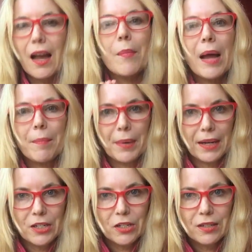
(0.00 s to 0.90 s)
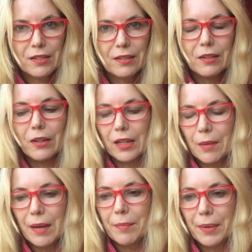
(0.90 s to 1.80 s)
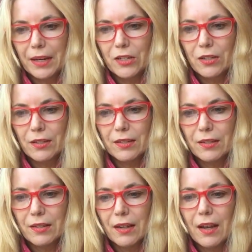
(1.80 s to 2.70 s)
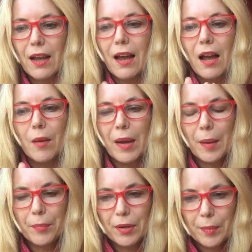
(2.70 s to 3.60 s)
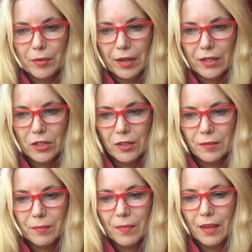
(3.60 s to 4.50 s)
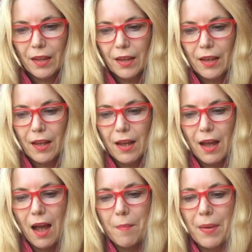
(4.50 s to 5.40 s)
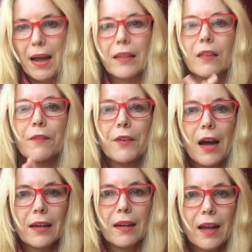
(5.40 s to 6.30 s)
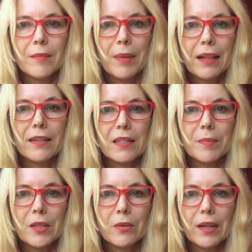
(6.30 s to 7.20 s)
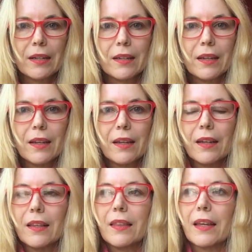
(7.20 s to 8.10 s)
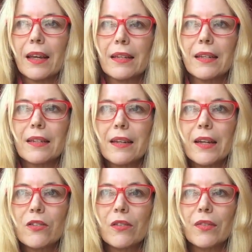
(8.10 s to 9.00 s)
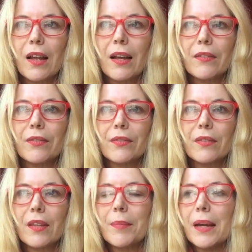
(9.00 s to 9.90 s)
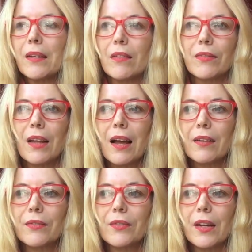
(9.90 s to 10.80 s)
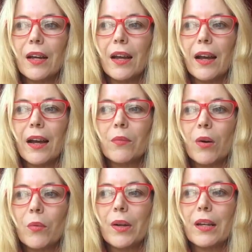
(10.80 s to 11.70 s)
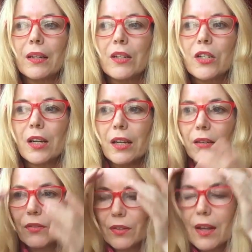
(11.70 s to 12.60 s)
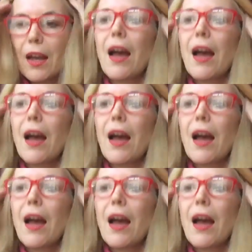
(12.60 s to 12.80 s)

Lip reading: about patience, learning about patience, about preparation, about the fine line balance between the hectic nature of life, the menu of life, and what we can achieve.